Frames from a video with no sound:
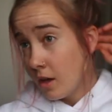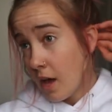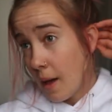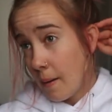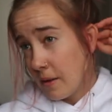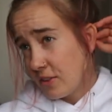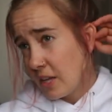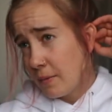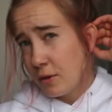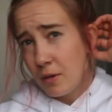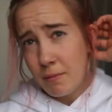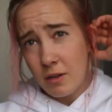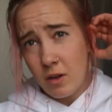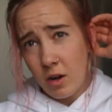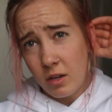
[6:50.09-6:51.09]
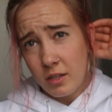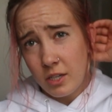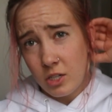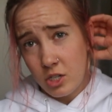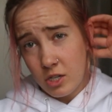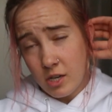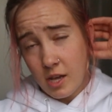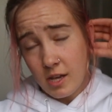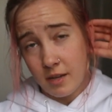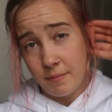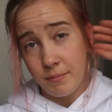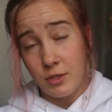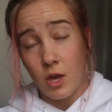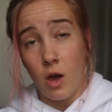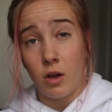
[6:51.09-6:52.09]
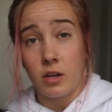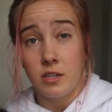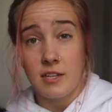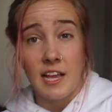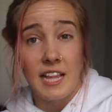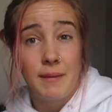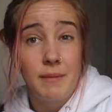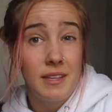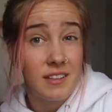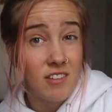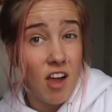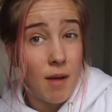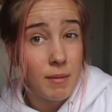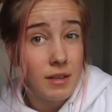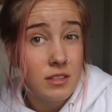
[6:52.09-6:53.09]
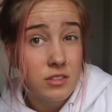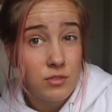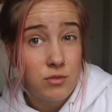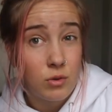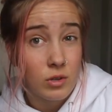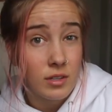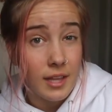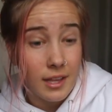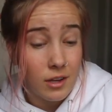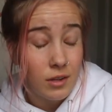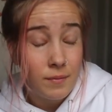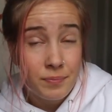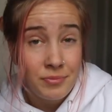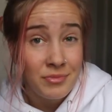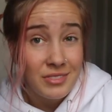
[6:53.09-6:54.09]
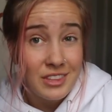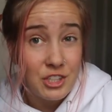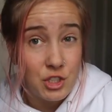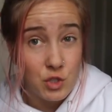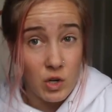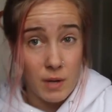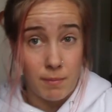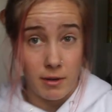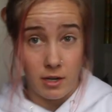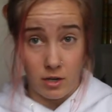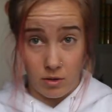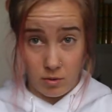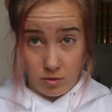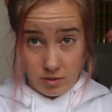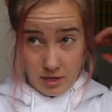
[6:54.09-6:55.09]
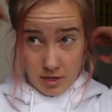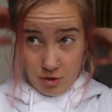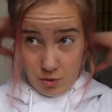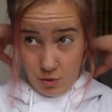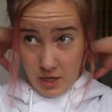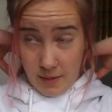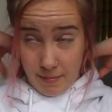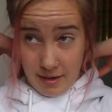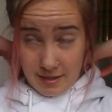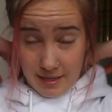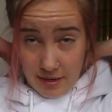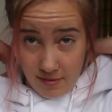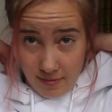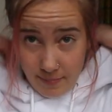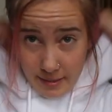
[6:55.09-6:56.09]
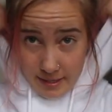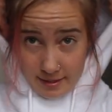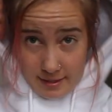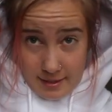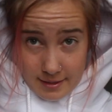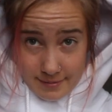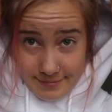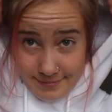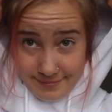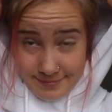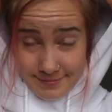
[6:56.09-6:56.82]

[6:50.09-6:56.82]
Thought about doing my cartilage. Y'all can yell at me in the comments for like destroying my nose and doing it myself, but you know,